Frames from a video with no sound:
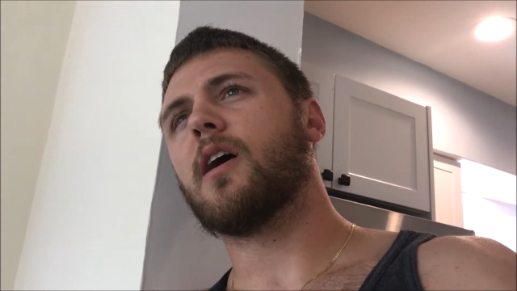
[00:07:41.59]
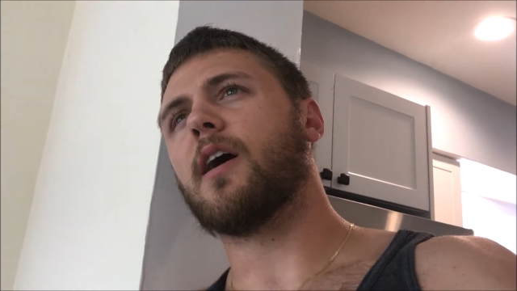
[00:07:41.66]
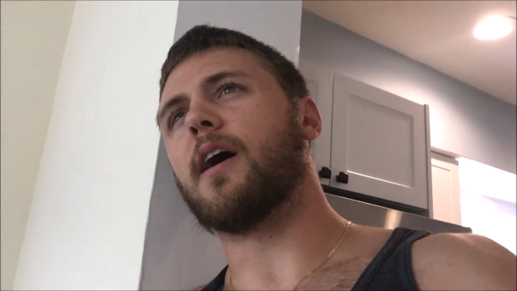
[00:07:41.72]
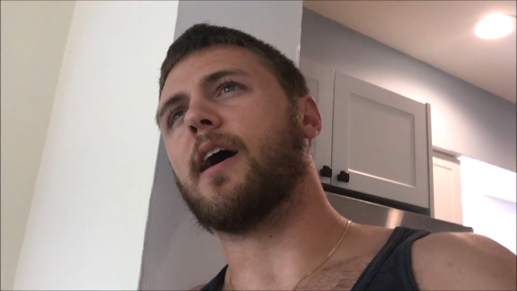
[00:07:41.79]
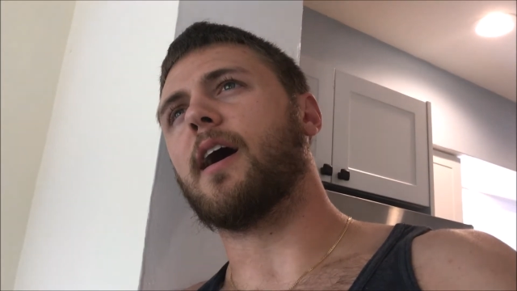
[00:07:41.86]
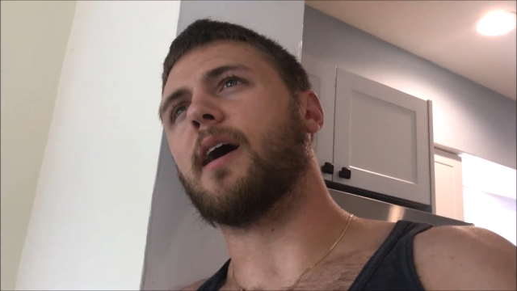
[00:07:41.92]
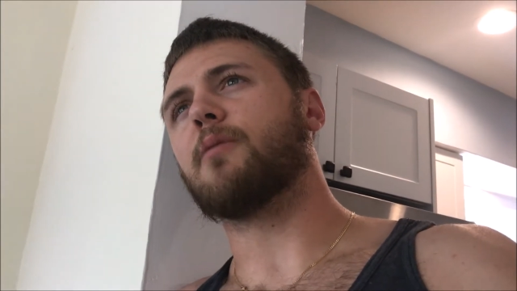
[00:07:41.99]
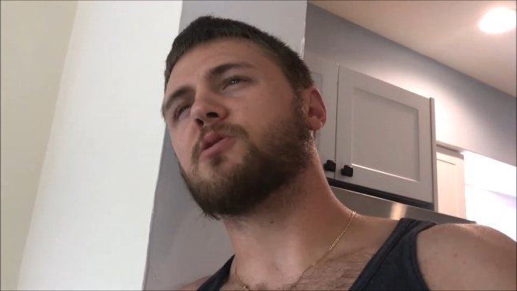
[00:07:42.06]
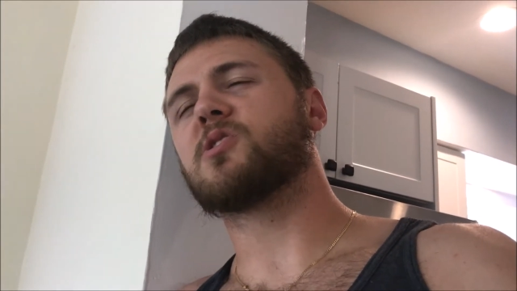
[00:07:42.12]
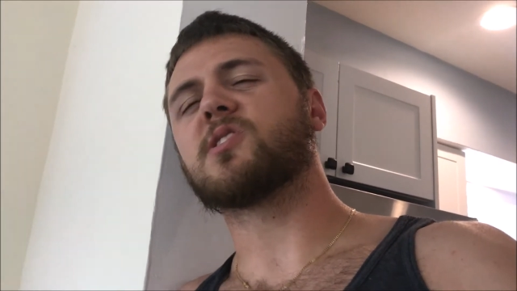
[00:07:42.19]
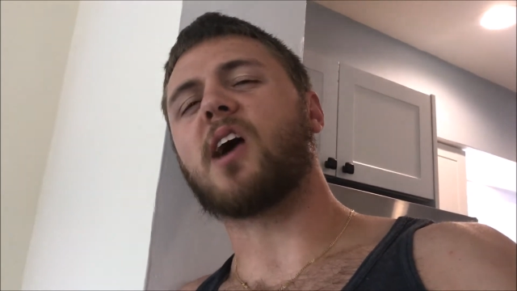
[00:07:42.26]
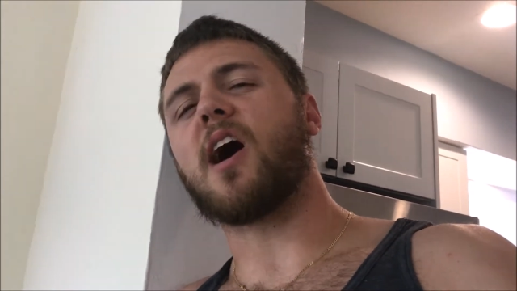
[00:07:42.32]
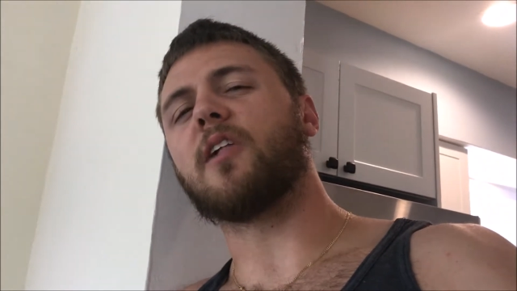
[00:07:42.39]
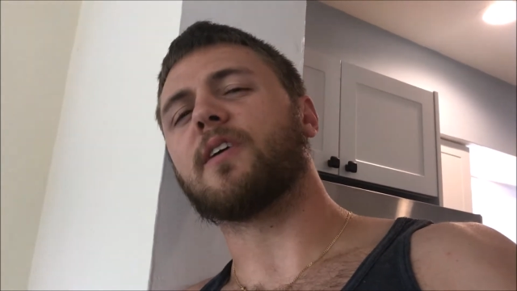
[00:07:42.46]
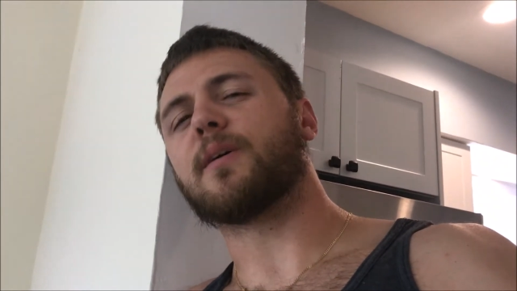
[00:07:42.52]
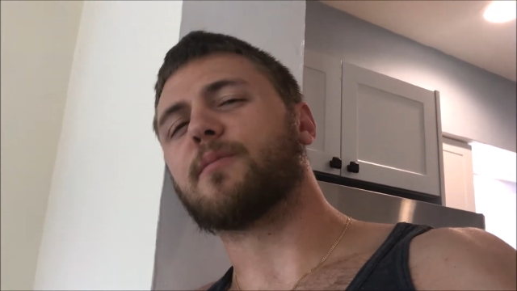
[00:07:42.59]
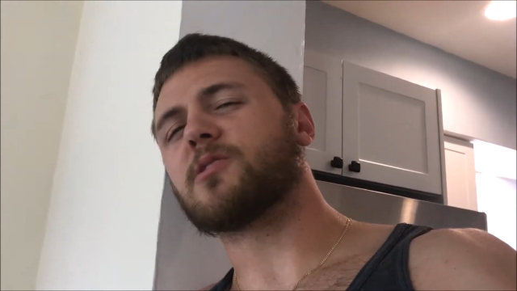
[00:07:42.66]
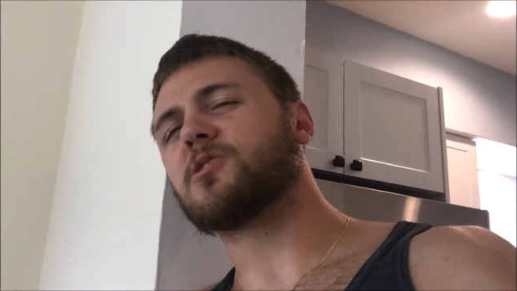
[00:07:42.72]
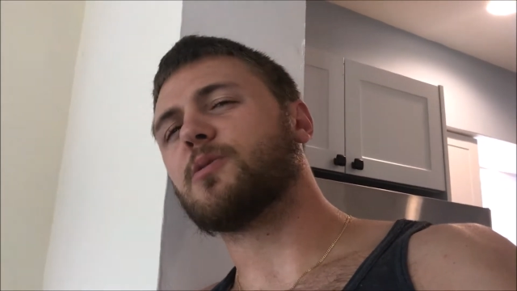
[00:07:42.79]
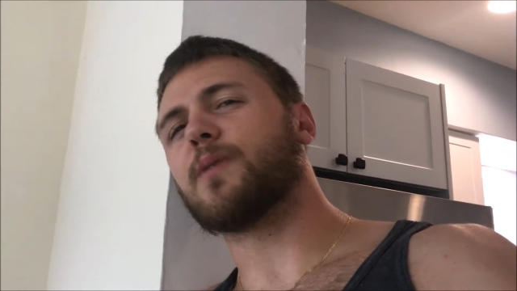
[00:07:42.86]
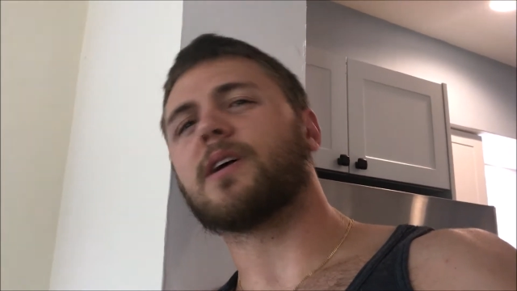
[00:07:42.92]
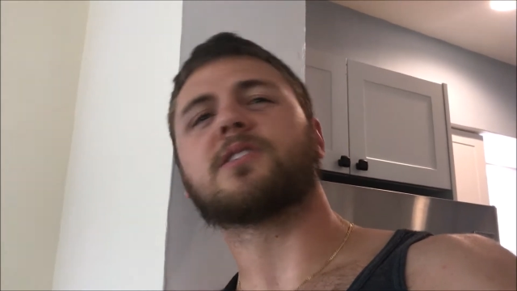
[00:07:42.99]
It was solid. I'm
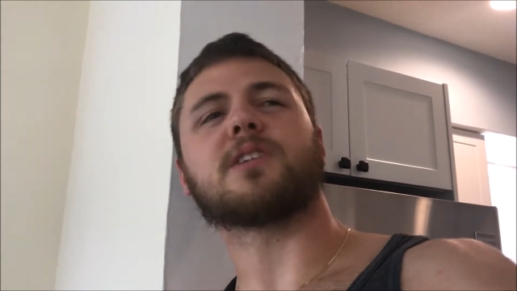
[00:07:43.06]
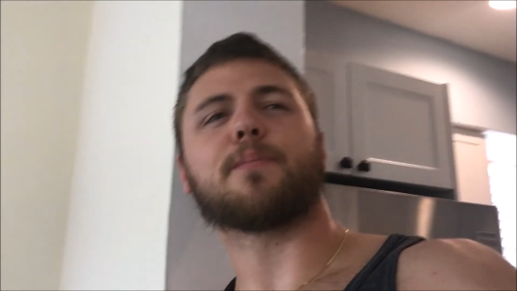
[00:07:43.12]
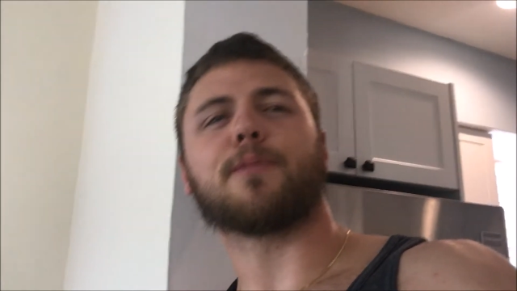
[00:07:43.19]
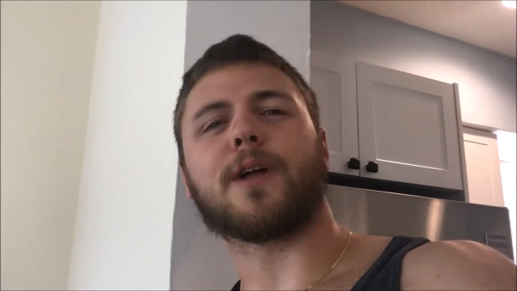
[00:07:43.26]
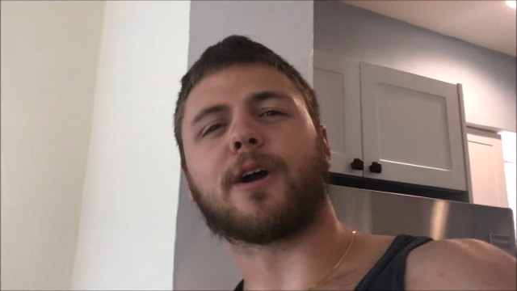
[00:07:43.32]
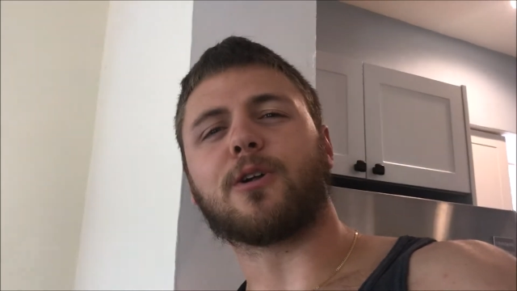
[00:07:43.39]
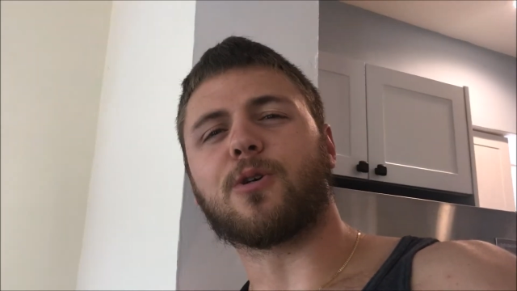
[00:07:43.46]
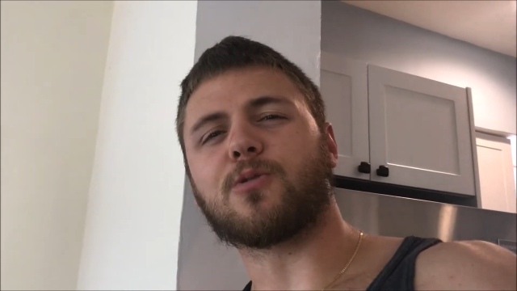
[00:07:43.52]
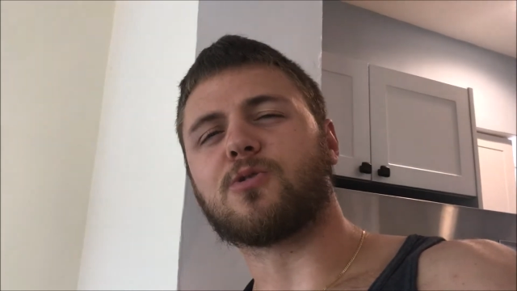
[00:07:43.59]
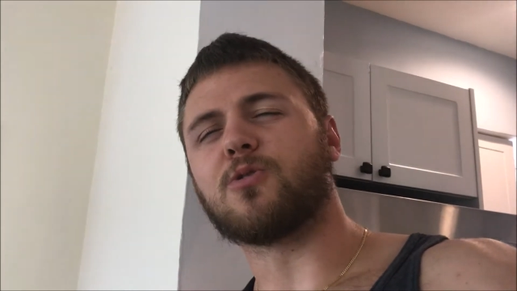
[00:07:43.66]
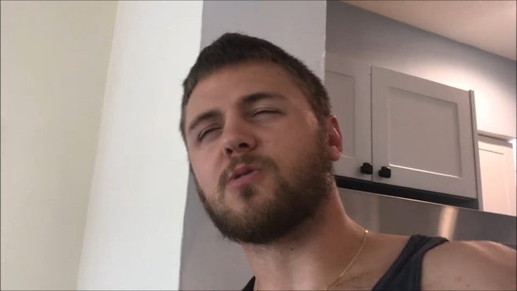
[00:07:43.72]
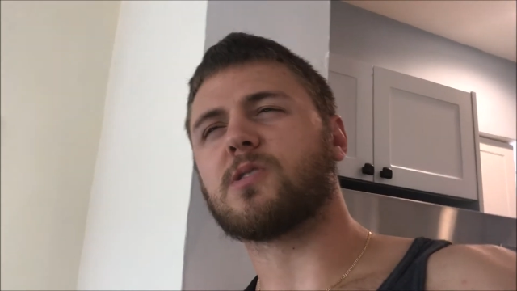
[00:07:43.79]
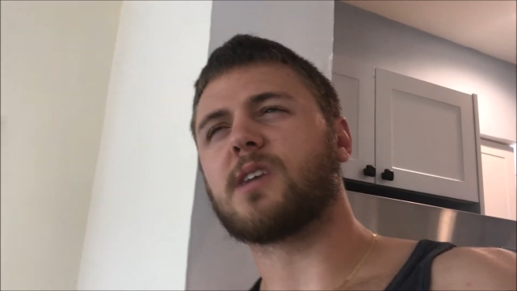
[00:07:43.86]
assuming it's something like an O2